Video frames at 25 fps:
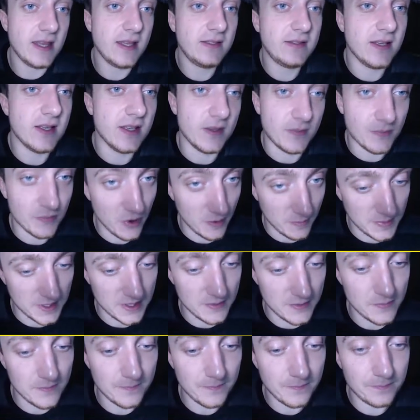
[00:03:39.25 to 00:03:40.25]
This is
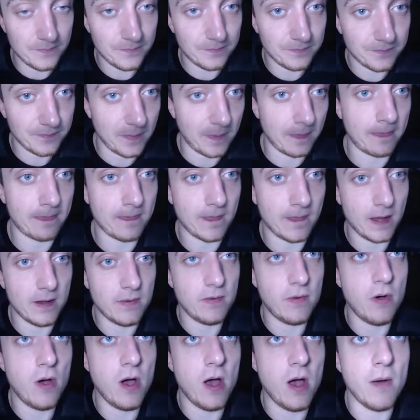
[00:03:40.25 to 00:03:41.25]
probably
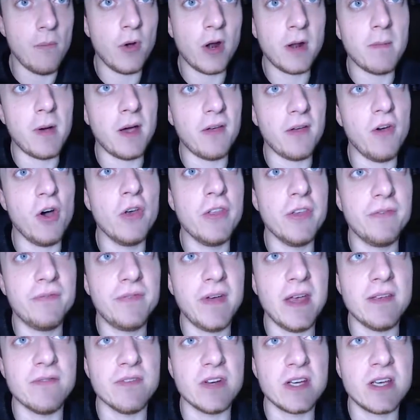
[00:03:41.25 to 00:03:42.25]
one of my other
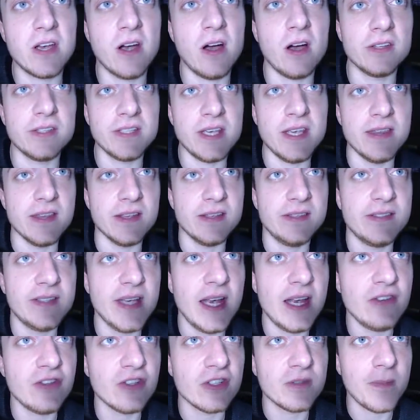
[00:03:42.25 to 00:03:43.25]
favourite cards in the
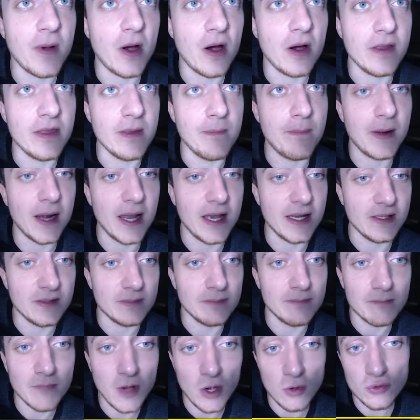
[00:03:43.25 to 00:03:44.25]
set, just behind the Blaine's
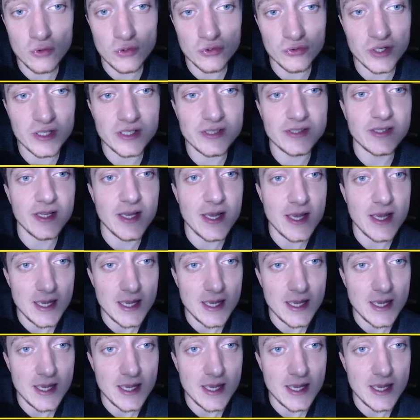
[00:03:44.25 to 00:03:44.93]
Moltres.